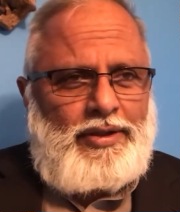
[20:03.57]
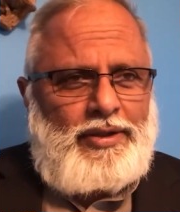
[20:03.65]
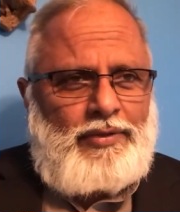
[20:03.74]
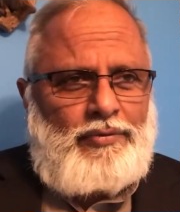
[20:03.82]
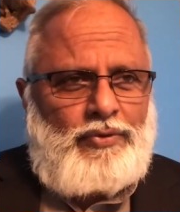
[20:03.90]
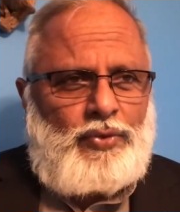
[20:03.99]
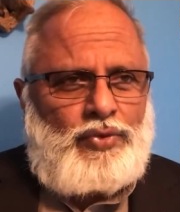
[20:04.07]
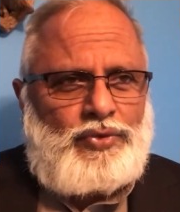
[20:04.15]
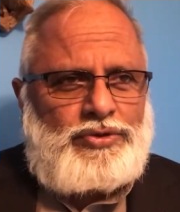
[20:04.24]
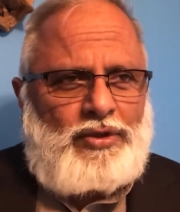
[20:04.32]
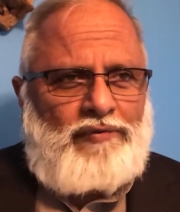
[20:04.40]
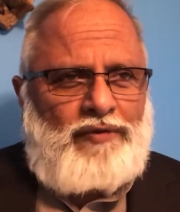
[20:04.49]
the
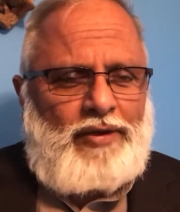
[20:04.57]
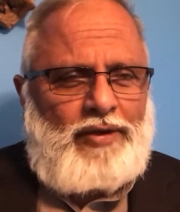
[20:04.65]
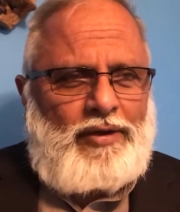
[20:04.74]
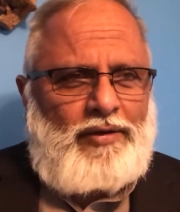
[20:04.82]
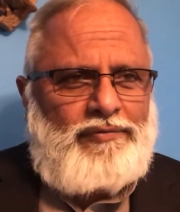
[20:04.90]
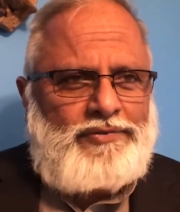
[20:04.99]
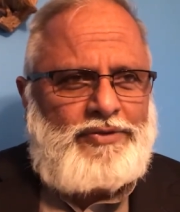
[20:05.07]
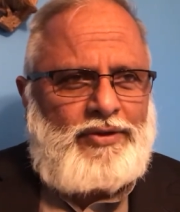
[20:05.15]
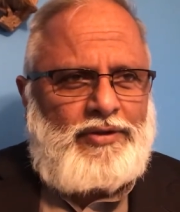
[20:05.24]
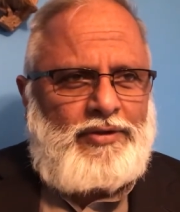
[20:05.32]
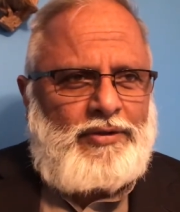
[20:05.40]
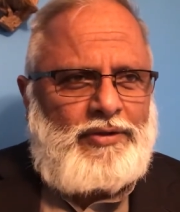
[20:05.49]
rules of, uh, of
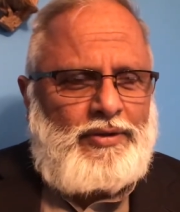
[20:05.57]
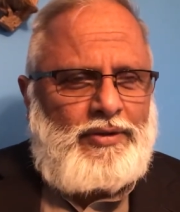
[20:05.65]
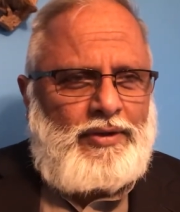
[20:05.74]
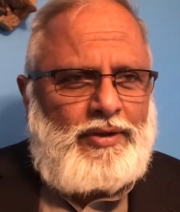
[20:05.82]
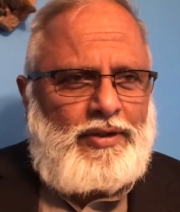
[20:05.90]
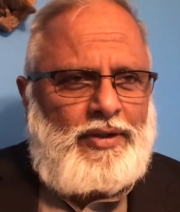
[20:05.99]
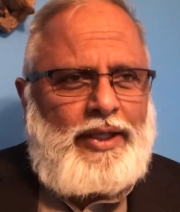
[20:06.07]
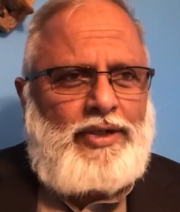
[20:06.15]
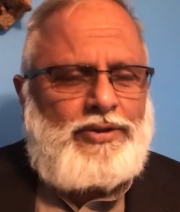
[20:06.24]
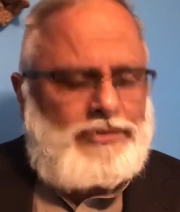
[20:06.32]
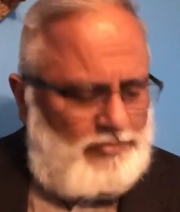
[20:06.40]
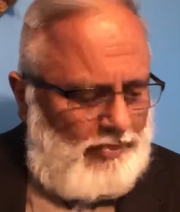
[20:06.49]
certain
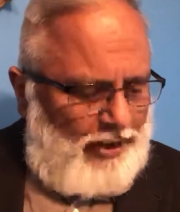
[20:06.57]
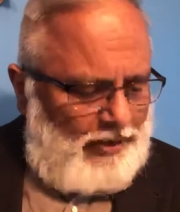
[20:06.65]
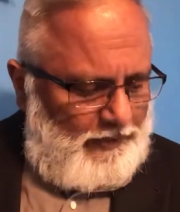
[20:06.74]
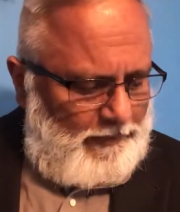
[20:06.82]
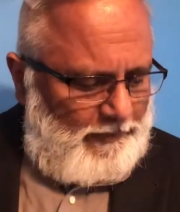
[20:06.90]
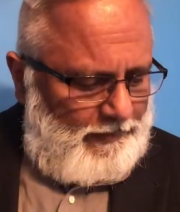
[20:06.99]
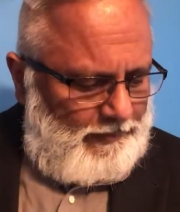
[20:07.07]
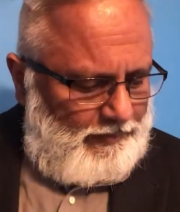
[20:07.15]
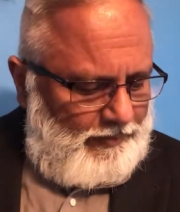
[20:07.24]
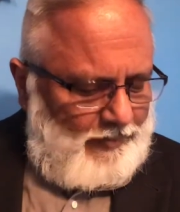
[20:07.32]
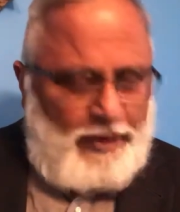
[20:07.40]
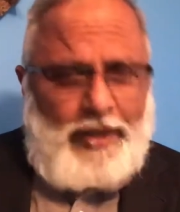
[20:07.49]
leaders, but
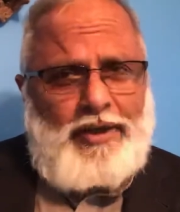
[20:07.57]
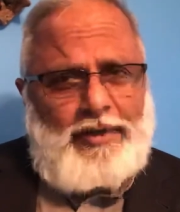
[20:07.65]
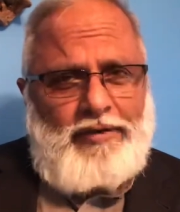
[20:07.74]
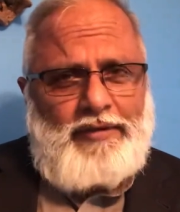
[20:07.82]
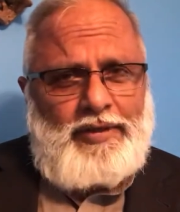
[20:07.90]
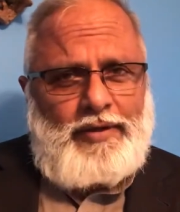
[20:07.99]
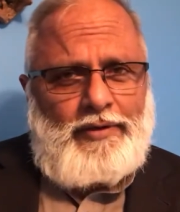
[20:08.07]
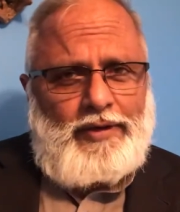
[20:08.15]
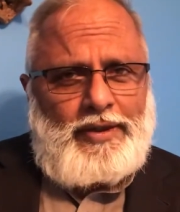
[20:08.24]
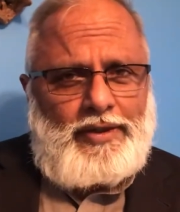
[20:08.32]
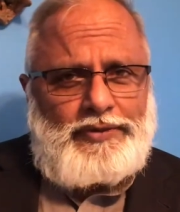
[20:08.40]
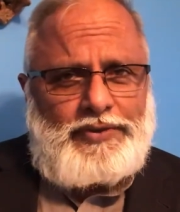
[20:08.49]
in, in, the, in
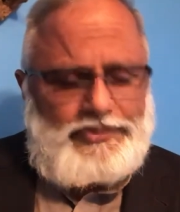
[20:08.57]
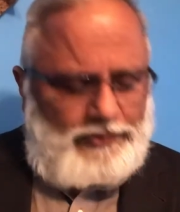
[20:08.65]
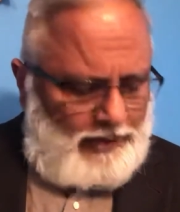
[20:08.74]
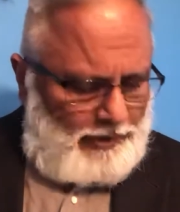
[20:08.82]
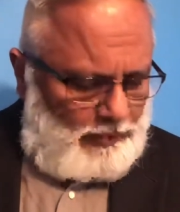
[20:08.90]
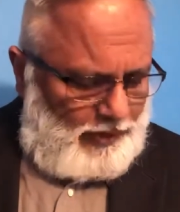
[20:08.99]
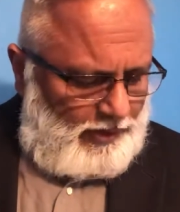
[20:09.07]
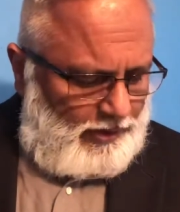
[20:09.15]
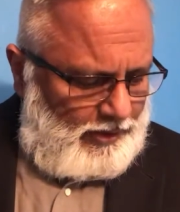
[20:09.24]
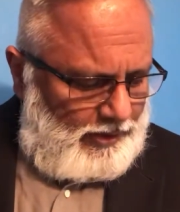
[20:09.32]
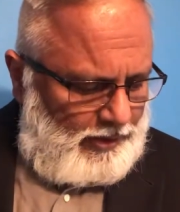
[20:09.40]
countries around the world.